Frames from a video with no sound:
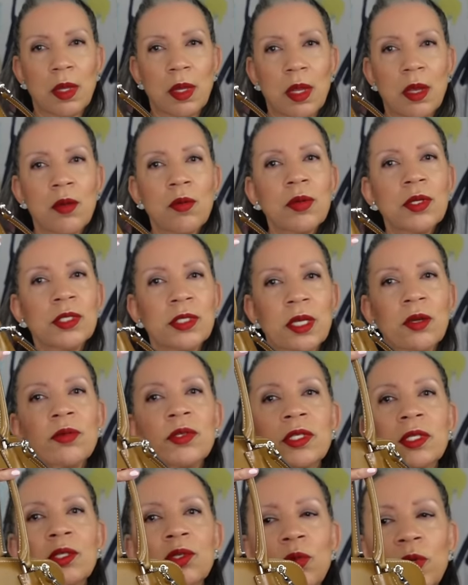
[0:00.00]
It was it
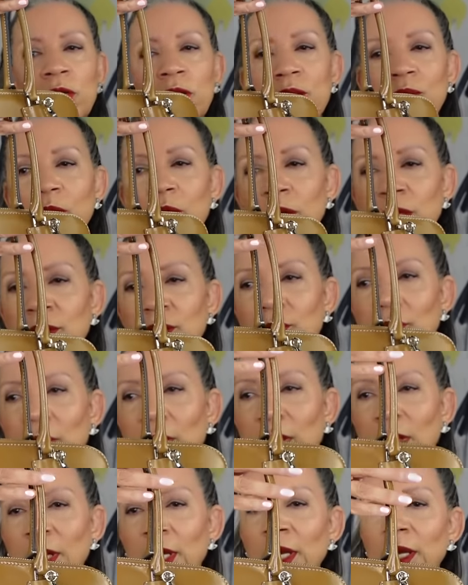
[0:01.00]
was in
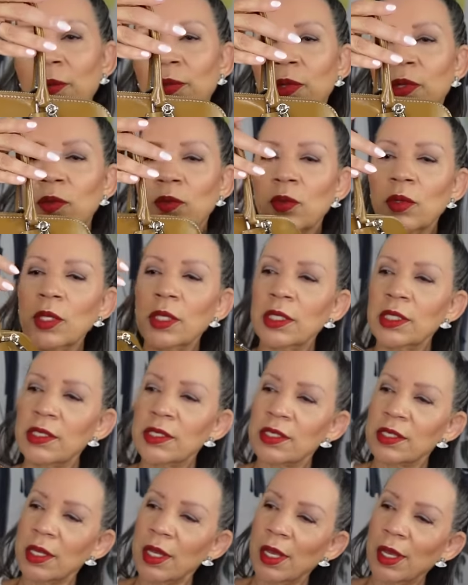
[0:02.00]
2023. He had been really
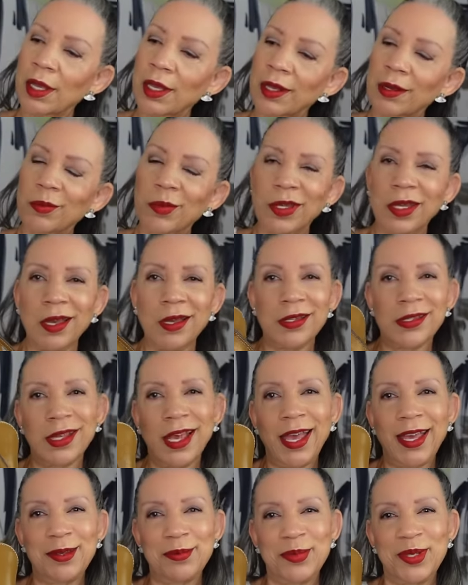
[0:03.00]
sick, and because
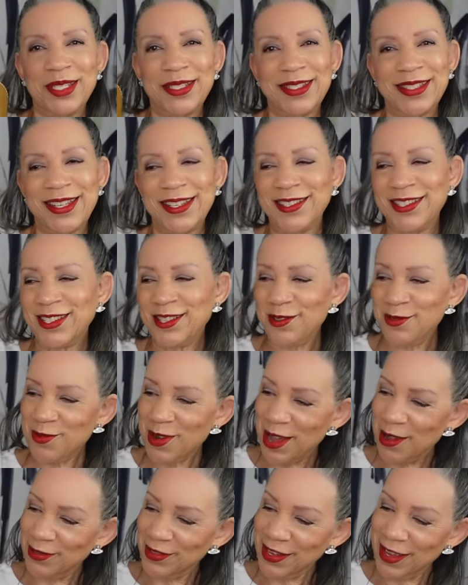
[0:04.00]
I had been such a good
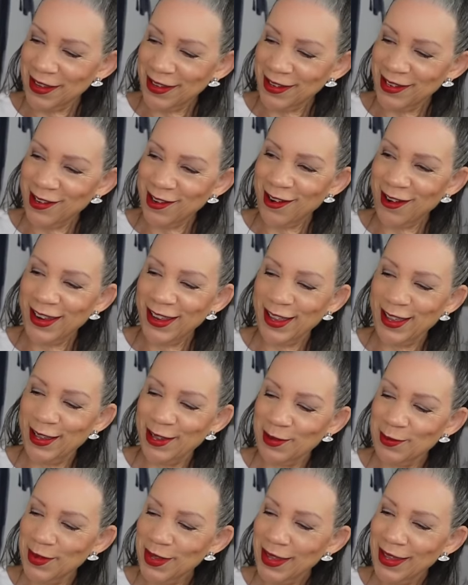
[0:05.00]
wife taking care of
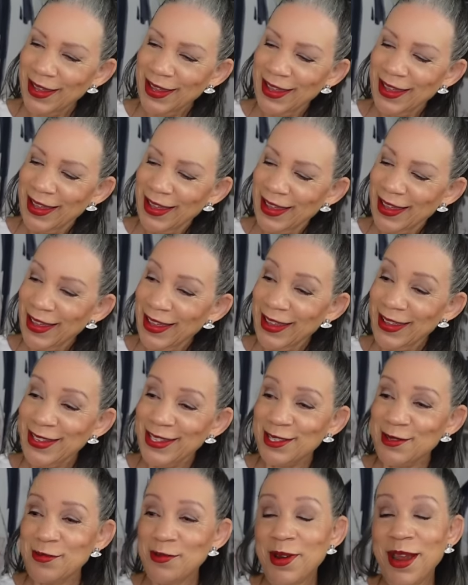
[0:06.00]
him, he
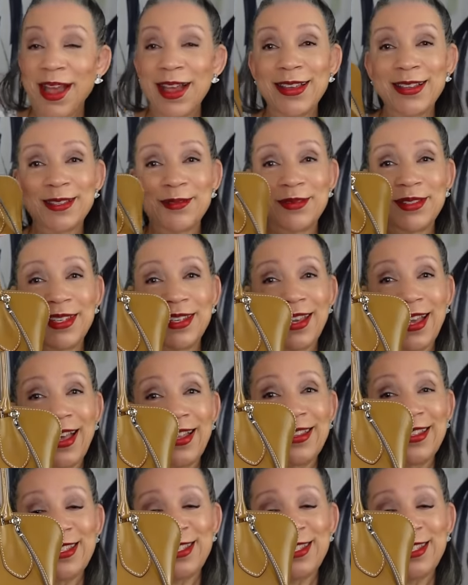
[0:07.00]
surprised me and got